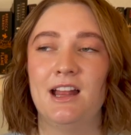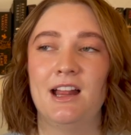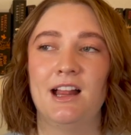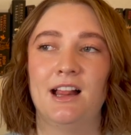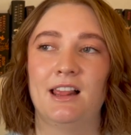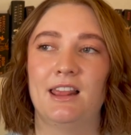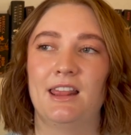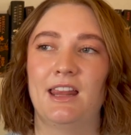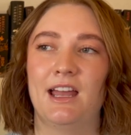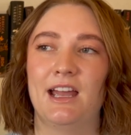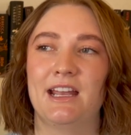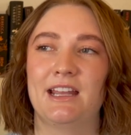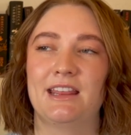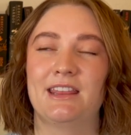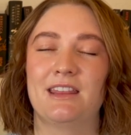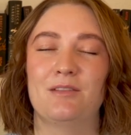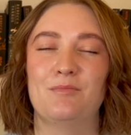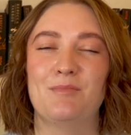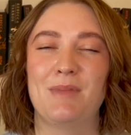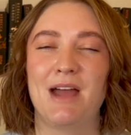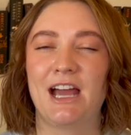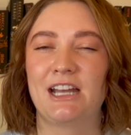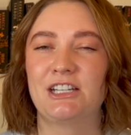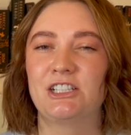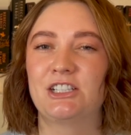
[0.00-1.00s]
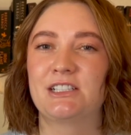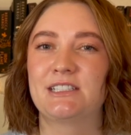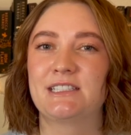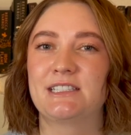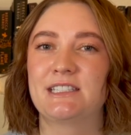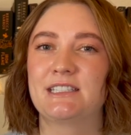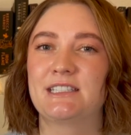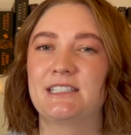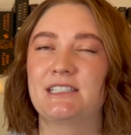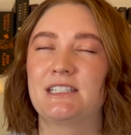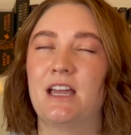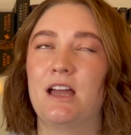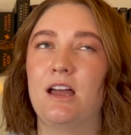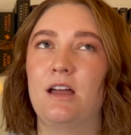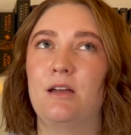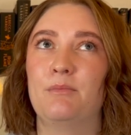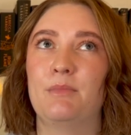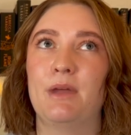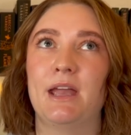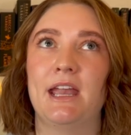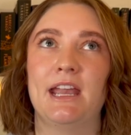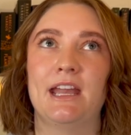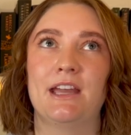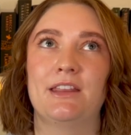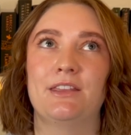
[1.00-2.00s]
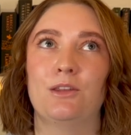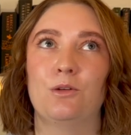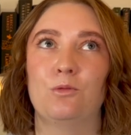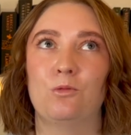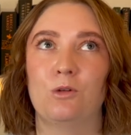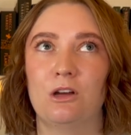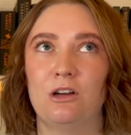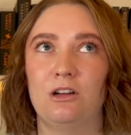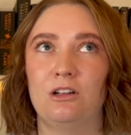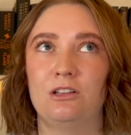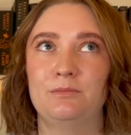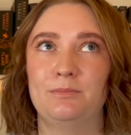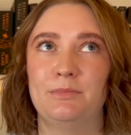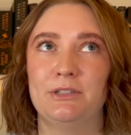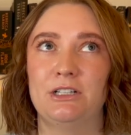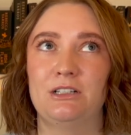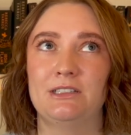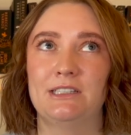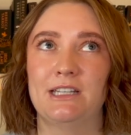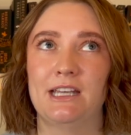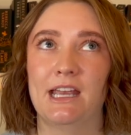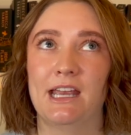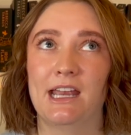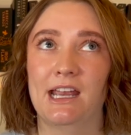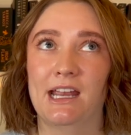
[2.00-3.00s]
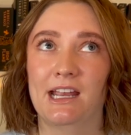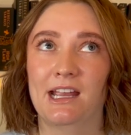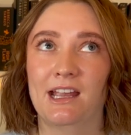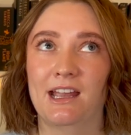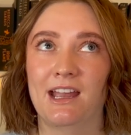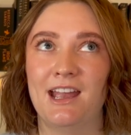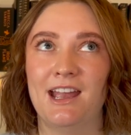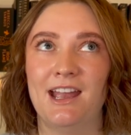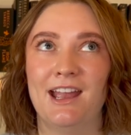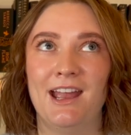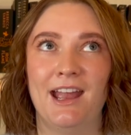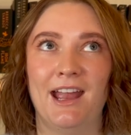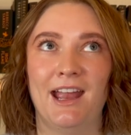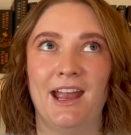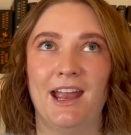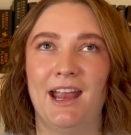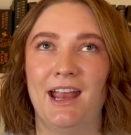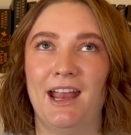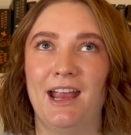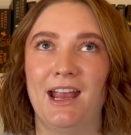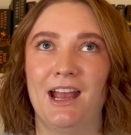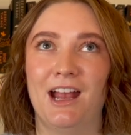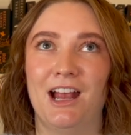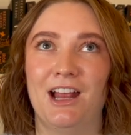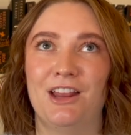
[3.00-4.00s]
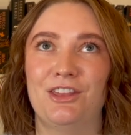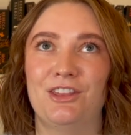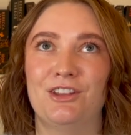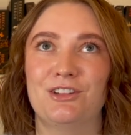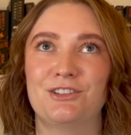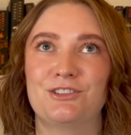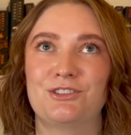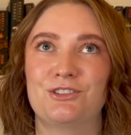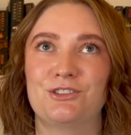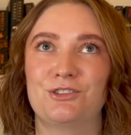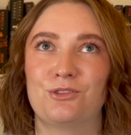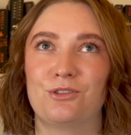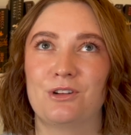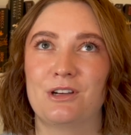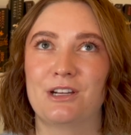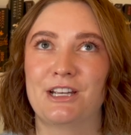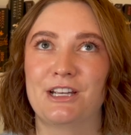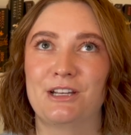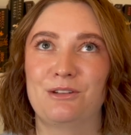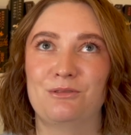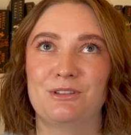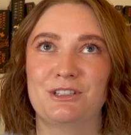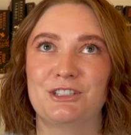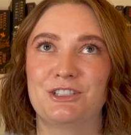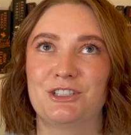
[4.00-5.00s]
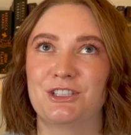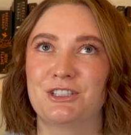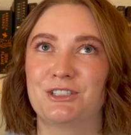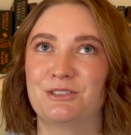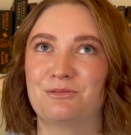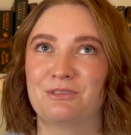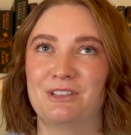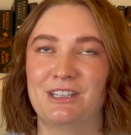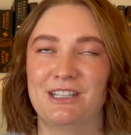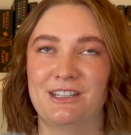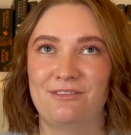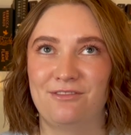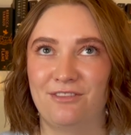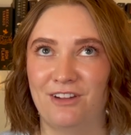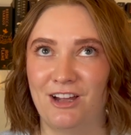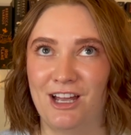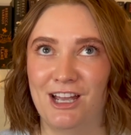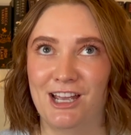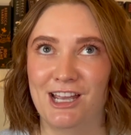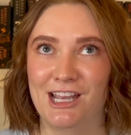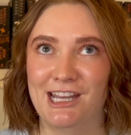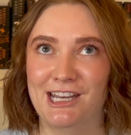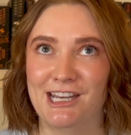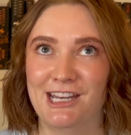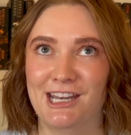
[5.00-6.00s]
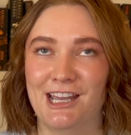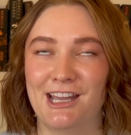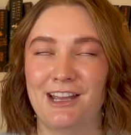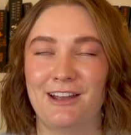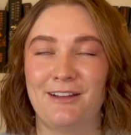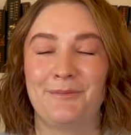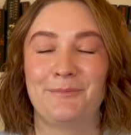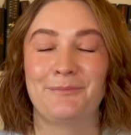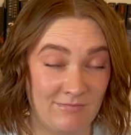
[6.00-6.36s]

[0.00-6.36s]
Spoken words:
like the magic system and the world building, and the story was just really fun.